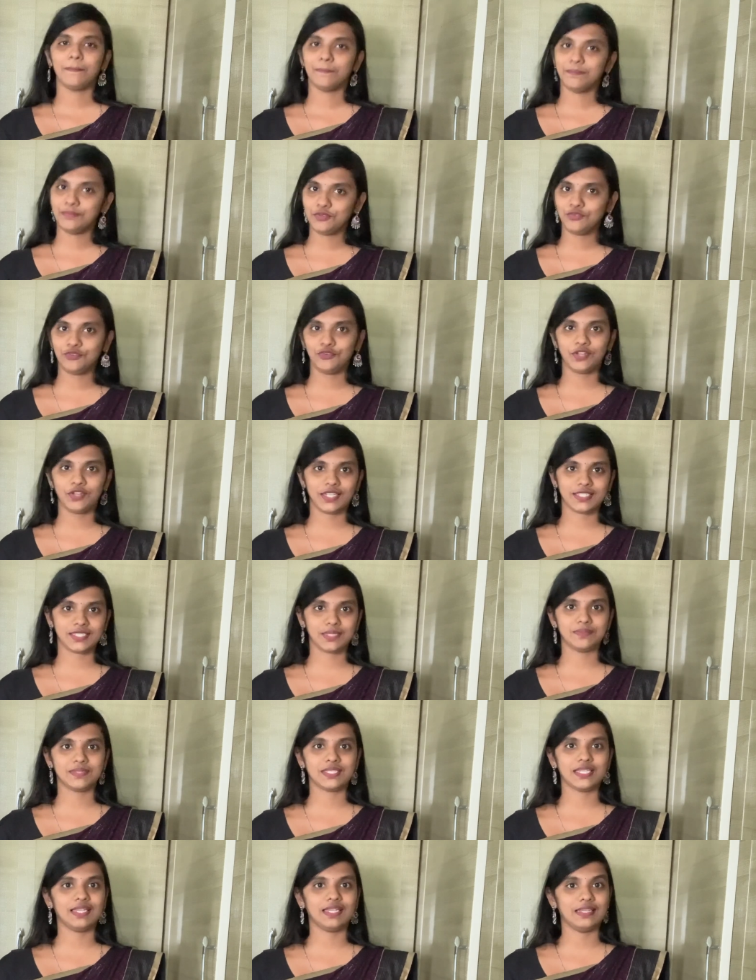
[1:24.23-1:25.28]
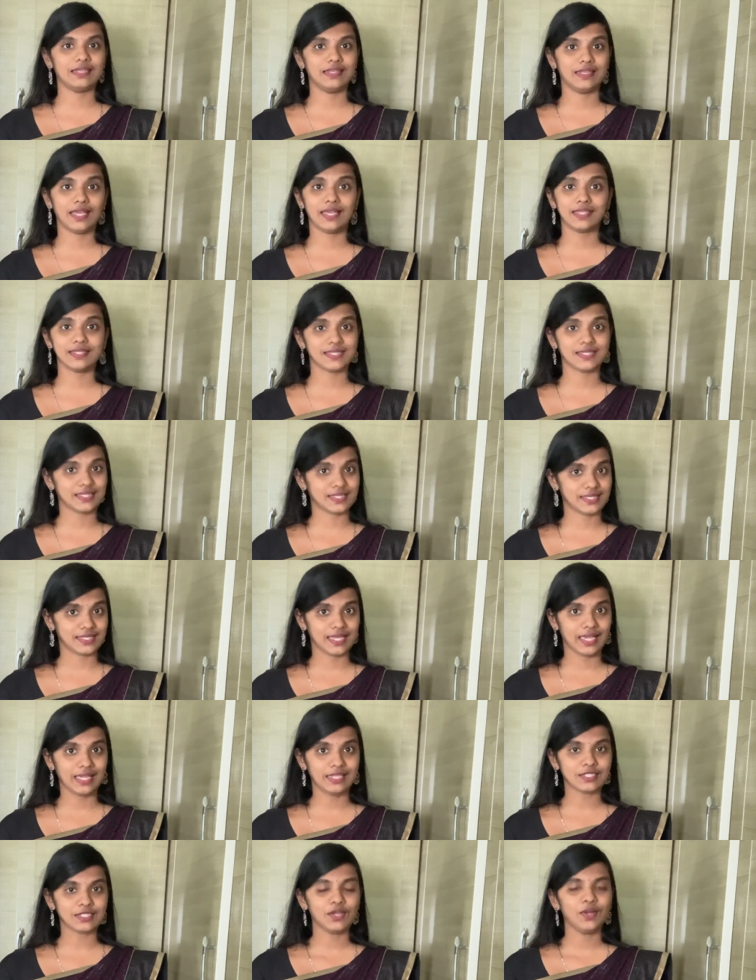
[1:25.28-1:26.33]
before attempting NET,
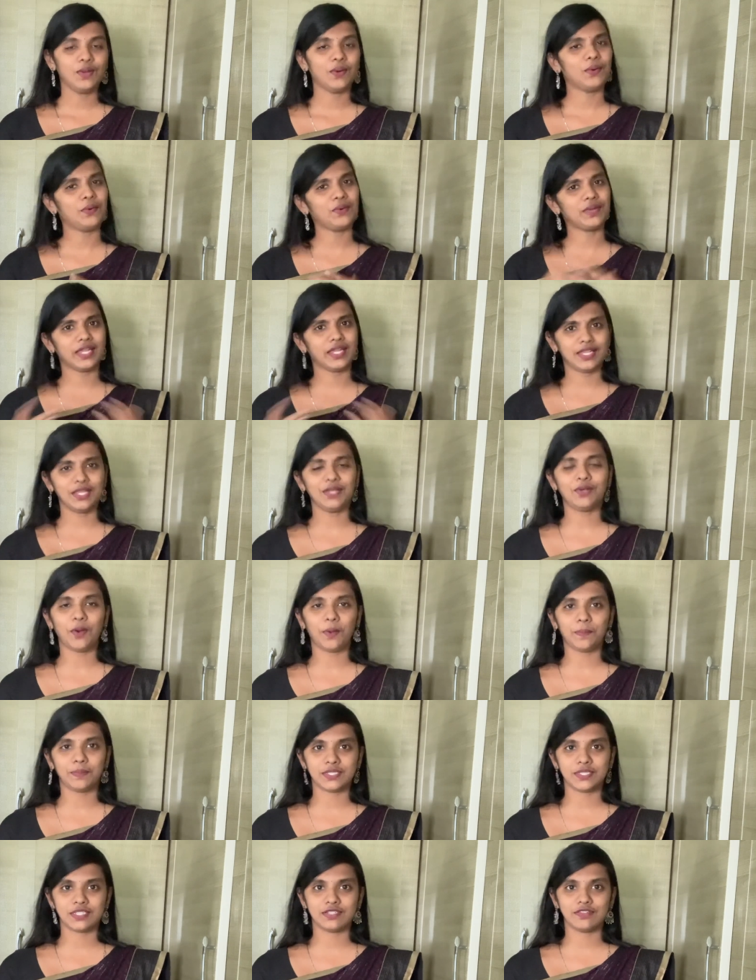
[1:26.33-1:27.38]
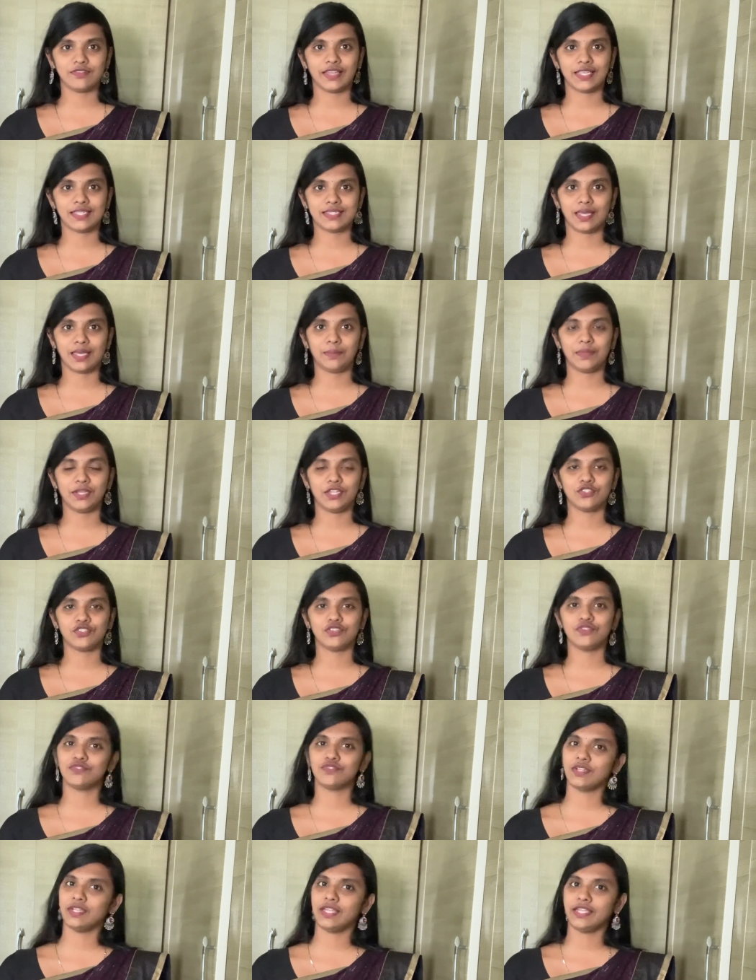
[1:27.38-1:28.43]
SET or any competitive examination
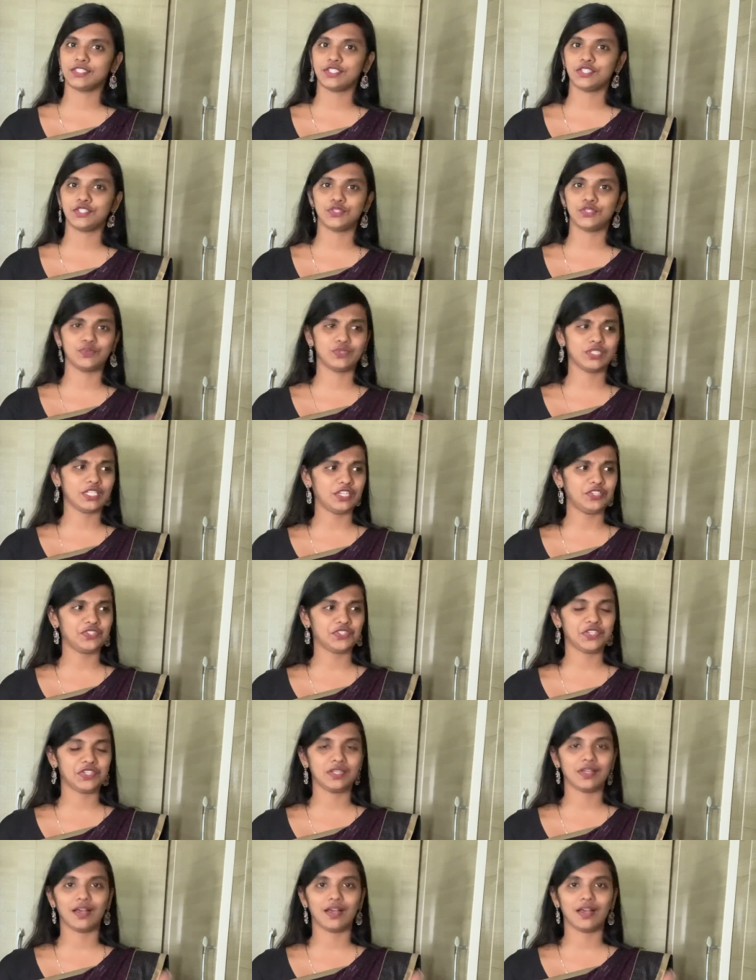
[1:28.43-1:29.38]
related to teaching,